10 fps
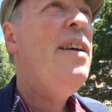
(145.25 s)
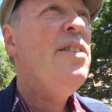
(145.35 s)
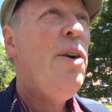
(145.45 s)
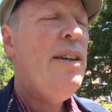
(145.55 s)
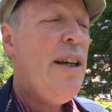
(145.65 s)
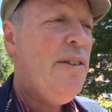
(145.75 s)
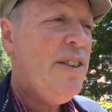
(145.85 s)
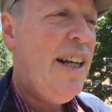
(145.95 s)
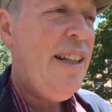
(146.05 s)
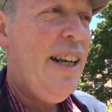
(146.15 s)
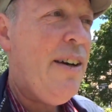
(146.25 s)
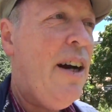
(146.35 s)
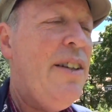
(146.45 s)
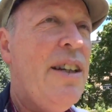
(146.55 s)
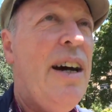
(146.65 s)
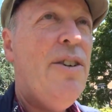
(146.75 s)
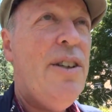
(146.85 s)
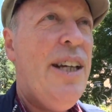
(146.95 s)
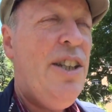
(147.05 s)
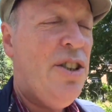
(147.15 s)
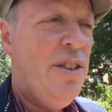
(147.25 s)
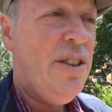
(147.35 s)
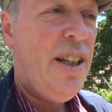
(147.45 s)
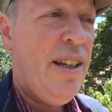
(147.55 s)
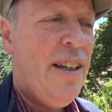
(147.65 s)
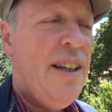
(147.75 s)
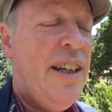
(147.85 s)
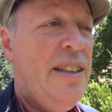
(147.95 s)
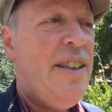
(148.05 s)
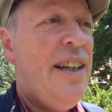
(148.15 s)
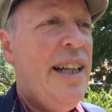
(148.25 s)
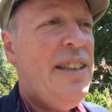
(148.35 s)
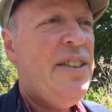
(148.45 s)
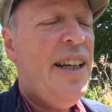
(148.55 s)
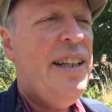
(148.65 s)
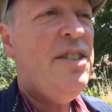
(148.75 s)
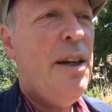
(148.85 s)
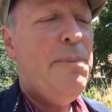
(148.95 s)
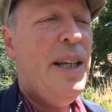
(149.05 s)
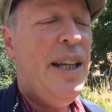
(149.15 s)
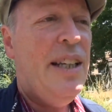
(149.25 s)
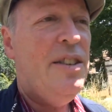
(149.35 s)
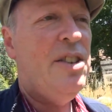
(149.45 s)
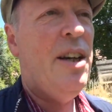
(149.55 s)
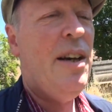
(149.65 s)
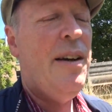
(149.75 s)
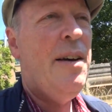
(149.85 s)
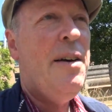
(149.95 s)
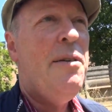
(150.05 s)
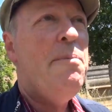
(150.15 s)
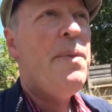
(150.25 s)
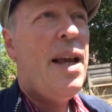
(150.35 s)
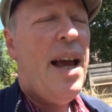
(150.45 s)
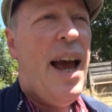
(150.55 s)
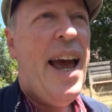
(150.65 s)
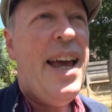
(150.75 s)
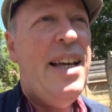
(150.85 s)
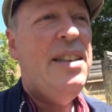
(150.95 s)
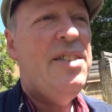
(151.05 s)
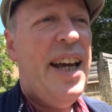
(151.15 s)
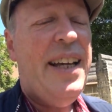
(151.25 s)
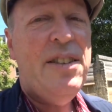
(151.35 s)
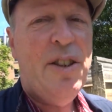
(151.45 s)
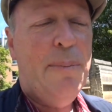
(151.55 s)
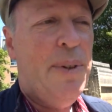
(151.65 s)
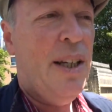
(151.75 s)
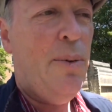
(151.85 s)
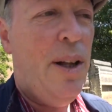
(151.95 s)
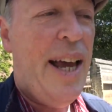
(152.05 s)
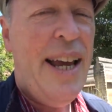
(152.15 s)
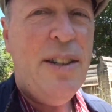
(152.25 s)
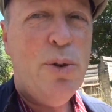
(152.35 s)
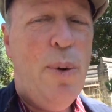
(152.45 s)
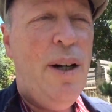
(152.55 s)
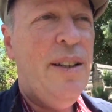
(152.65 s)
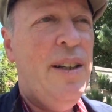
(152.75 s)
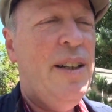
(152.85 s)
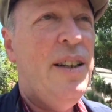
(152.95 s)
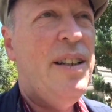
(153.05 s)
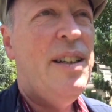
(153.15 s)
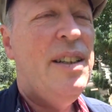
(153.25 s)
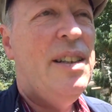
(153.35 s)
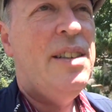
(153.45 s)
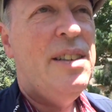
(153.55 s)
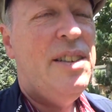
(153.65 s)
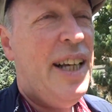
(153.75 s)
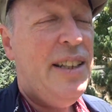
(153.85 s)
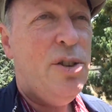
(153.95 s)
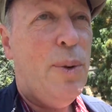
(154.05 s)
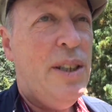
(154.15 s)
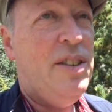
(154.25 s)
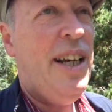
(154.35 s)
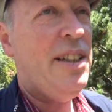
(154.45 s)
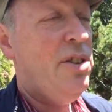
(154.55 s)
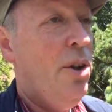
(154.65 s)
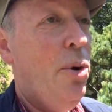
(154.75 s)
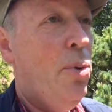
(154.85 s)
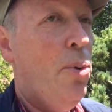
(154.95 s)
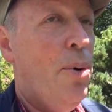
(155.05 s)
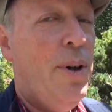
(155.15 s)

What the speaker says: So as I was getting there on the calculations, is that let's say something is AZ something. Well, A is 1. Z is 26. No.